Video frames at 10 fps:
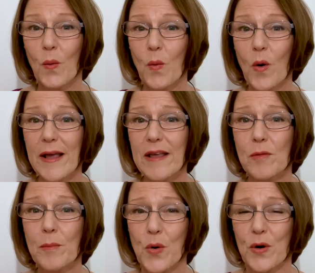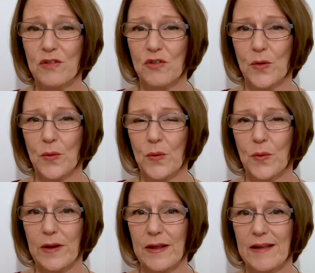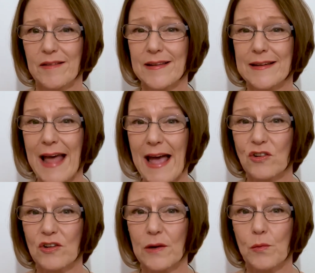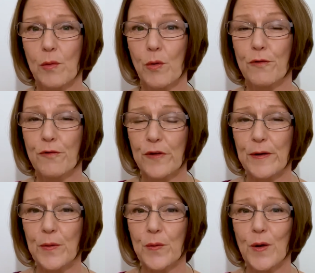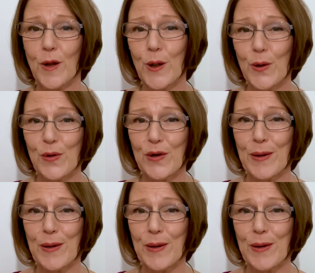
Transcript: What is important to know is that naturally we will feel, look,